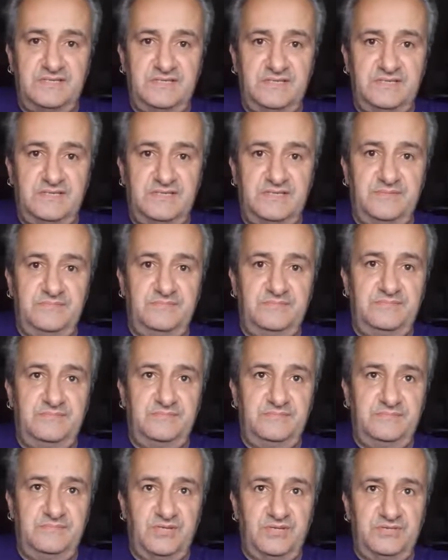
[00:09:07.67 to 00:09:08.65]

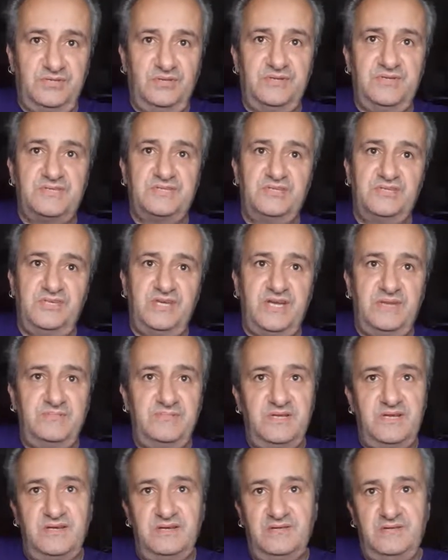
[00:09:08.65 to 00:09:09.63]
McDonagh's the champ
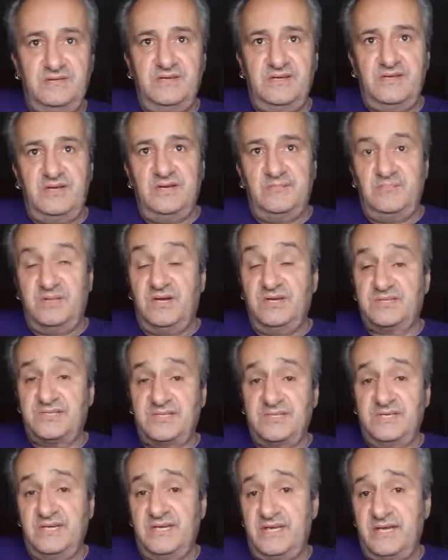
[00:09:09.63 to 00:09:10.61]
now.
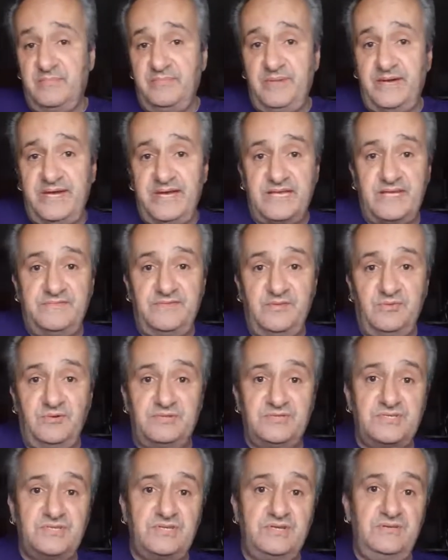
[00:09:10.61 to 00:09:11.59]
Marsden can come back if he
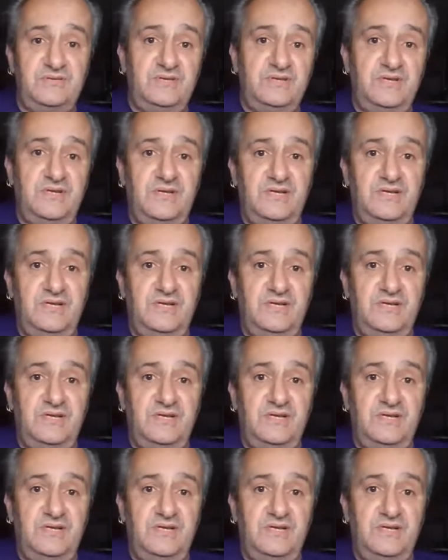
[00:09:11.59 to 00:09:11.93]
wants to.